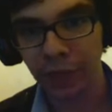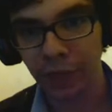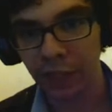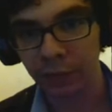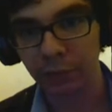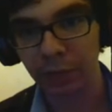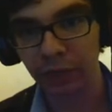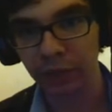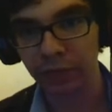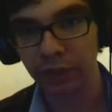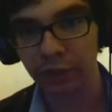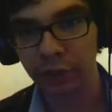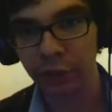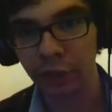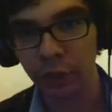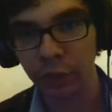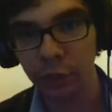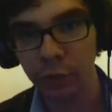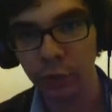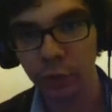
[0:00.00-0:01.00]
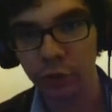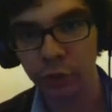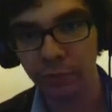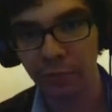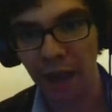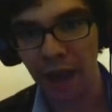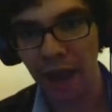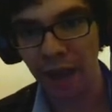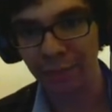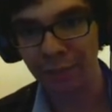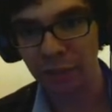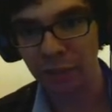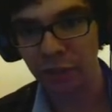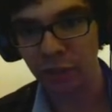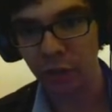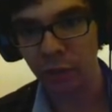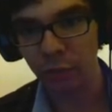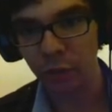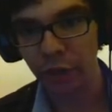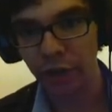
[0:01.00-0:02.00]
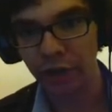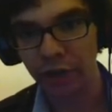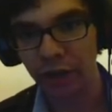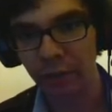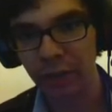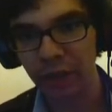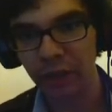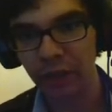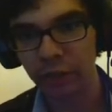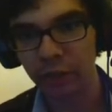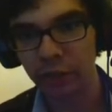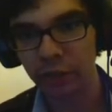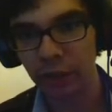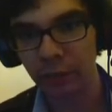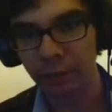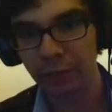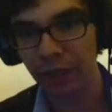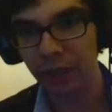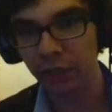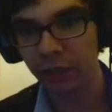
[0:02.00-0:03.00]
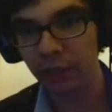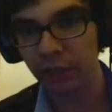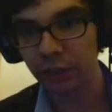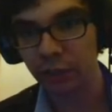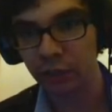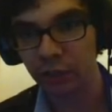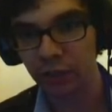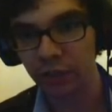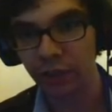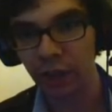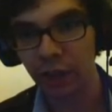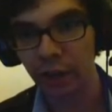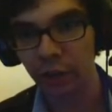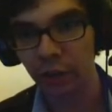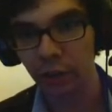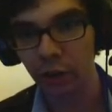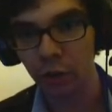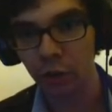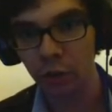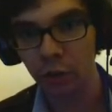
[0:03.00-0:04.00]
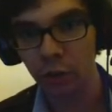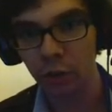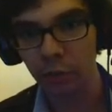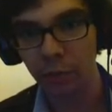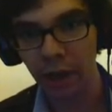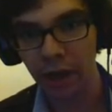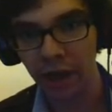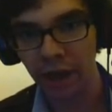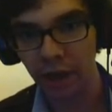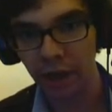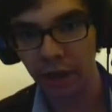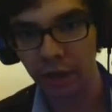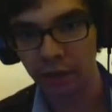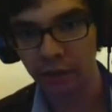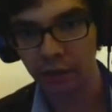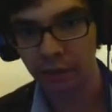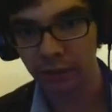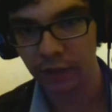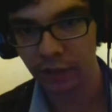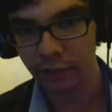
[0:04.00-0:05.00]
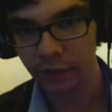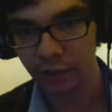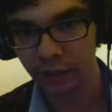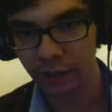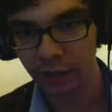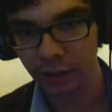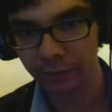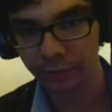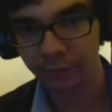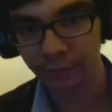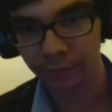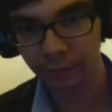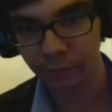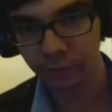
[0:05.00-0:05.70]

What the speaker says: I just built this huge map somewhere, and I built this entire logo by hand and everything.